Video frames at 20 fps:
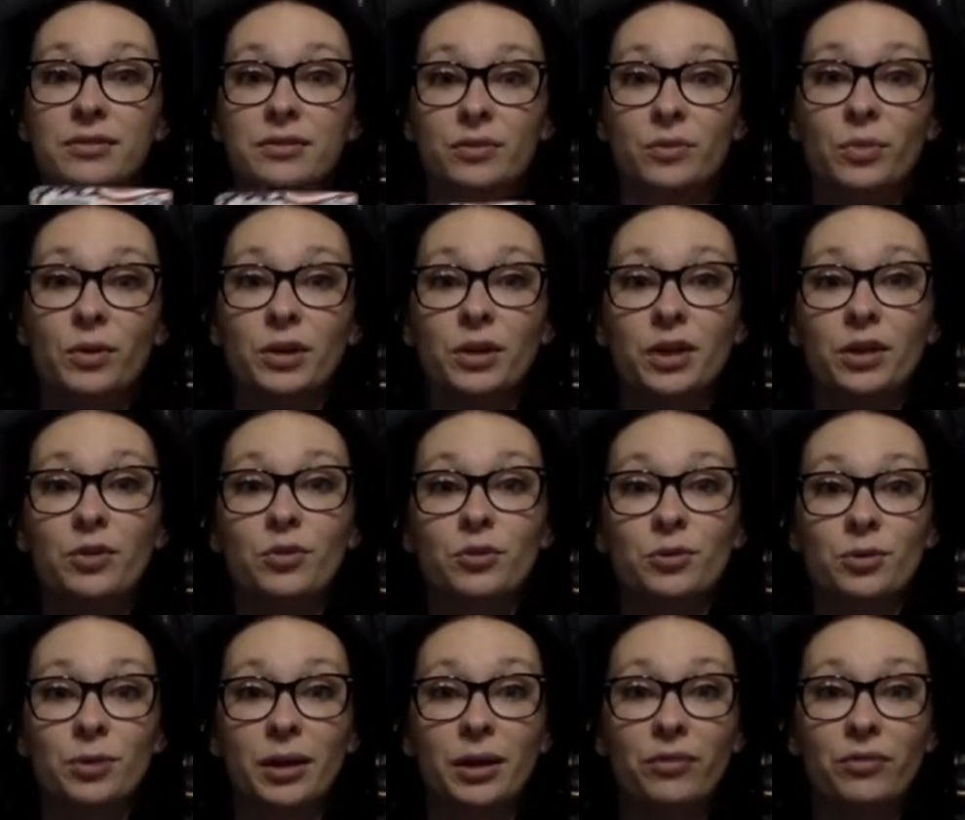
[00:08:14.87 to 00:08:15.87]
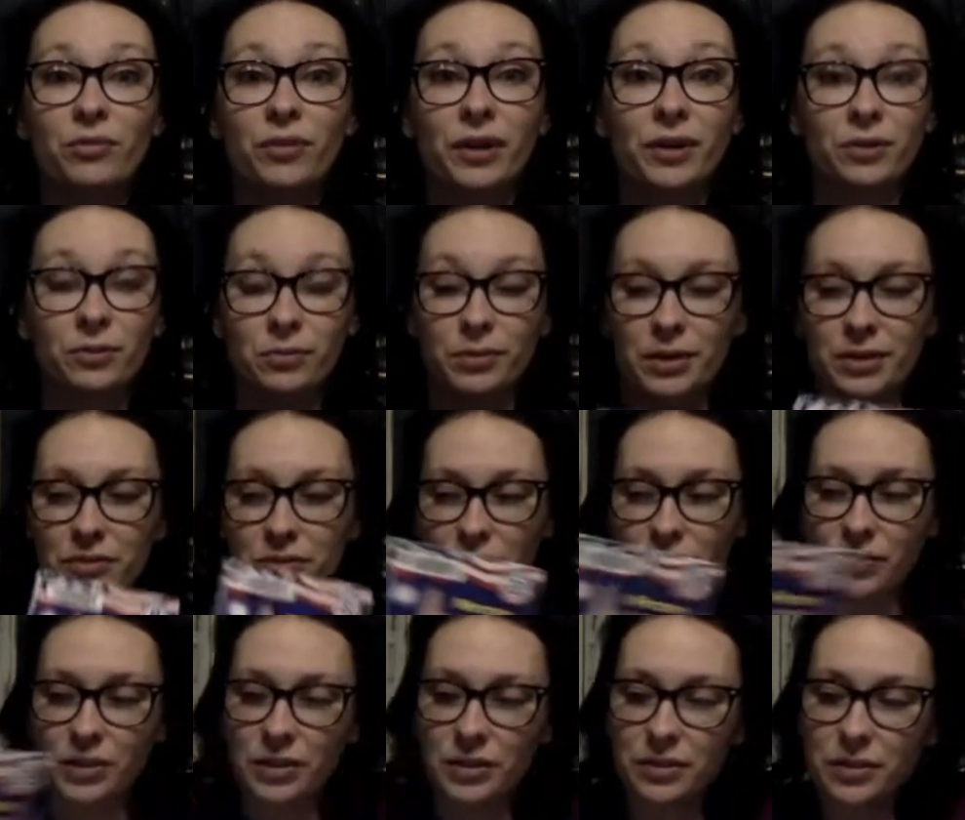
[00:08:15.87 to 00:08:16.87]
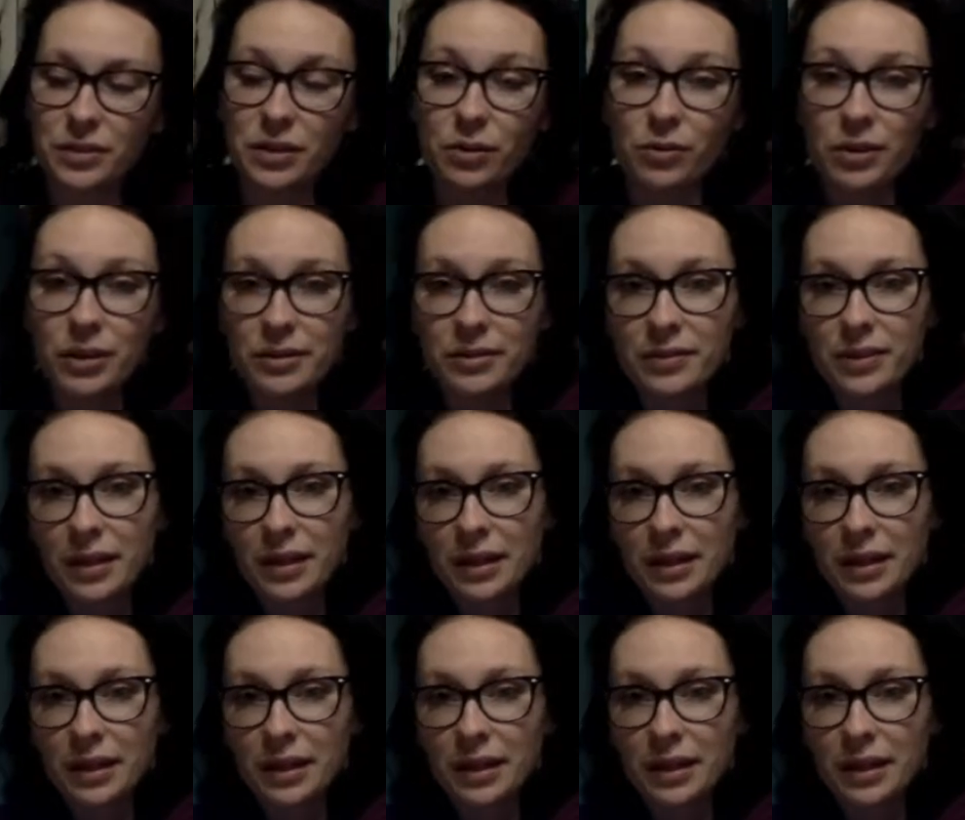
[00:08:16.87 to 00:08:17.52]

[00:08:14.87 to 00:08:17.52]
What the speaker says: So we're going to go try to find the rest of this series